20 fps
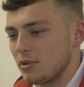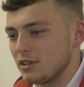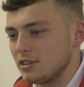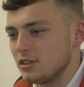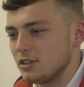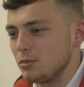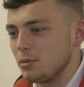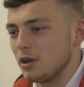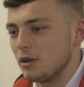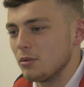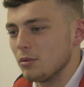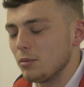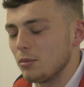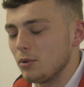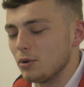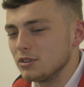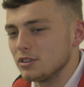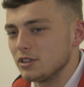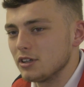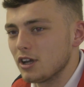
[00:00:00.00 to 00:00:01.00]
play to the Peterborough
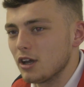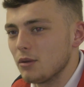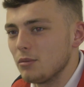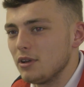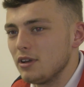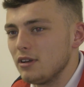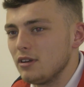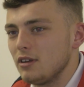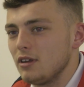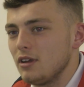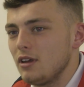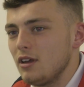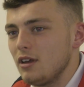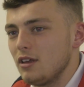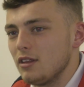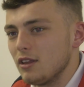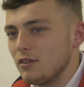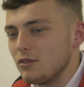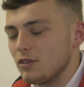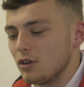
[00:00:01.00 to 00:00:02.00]
boys that have come in.
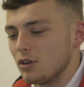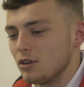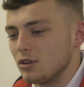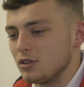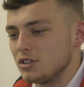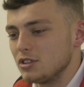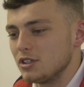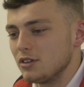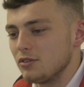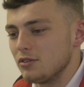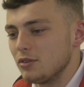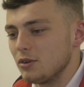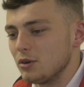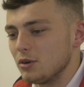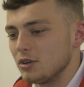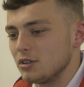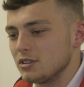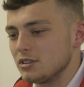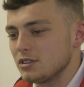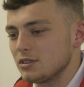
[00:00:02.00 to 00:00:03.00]
They've done a good shift
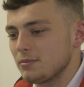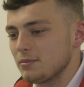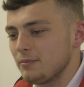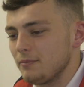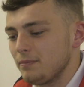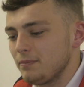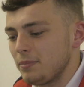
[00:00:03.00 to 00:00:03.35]
for us.